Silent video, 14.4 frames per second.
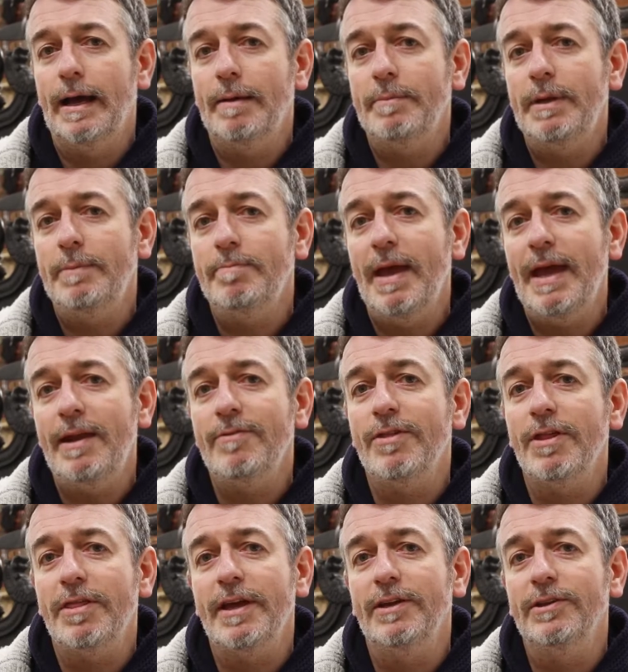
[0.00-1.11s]
I mean, many of
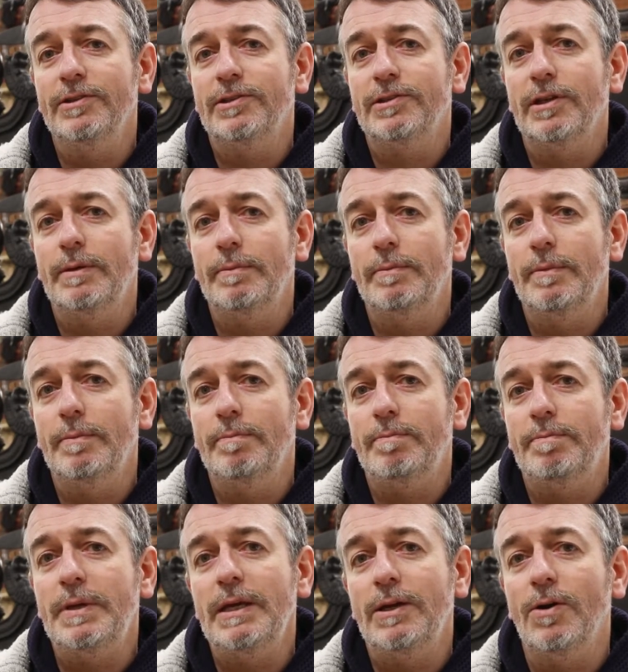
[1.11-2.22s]
the things
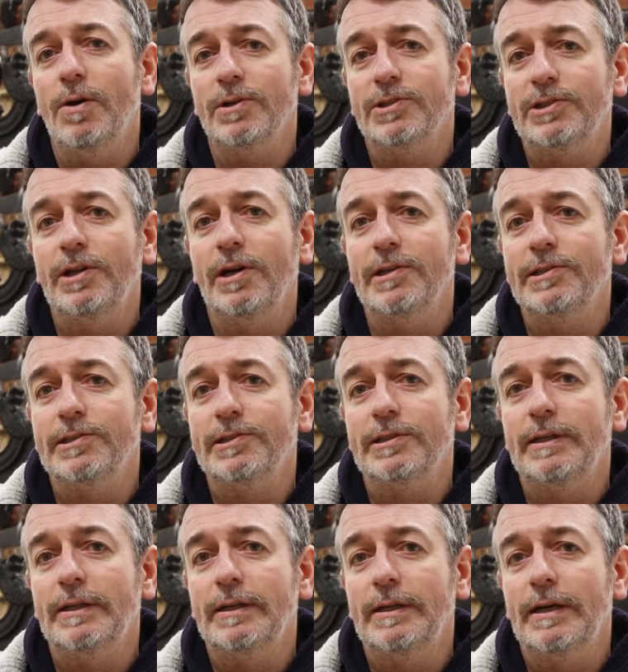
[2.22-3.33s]
Peacocks does
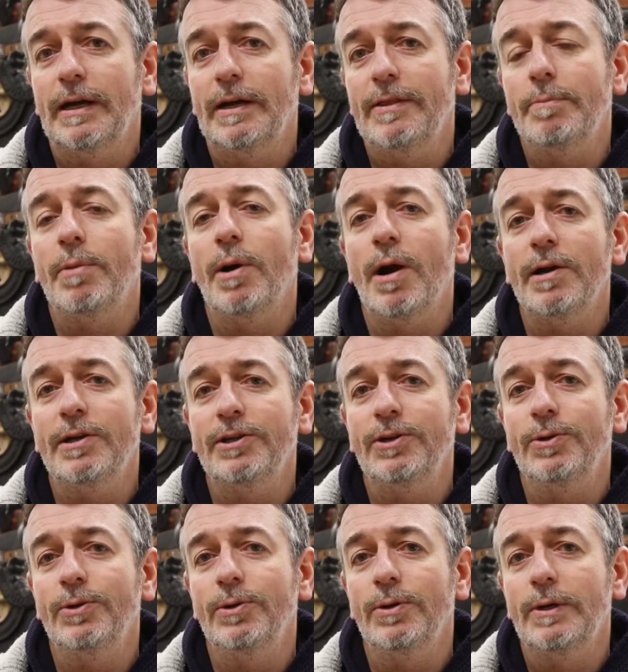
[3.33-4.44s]
and the Byrne
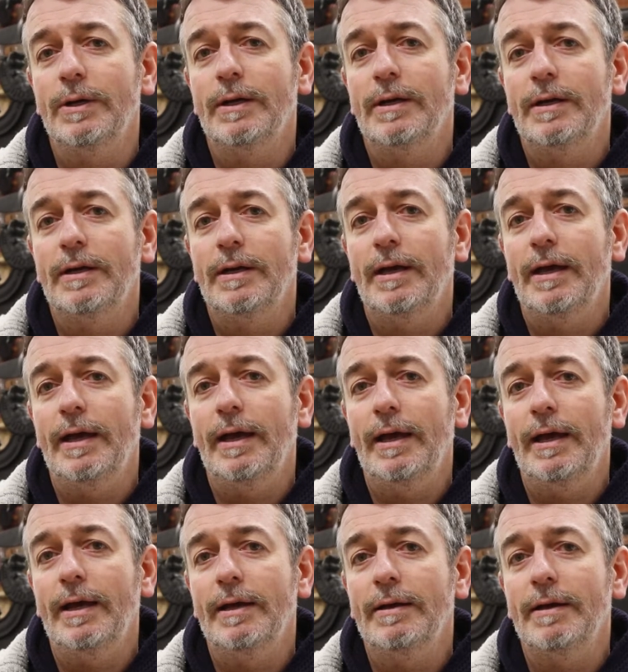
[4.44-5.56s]
do
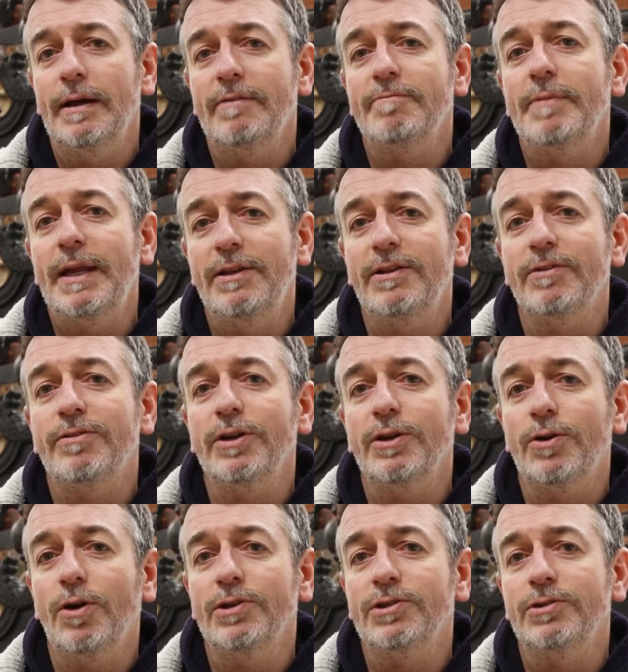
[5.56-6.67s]
have many different
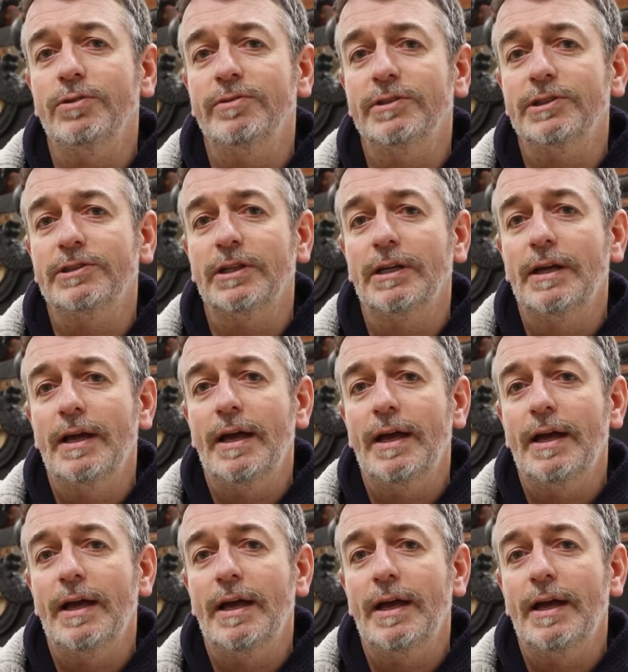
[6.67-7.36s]
crossovers.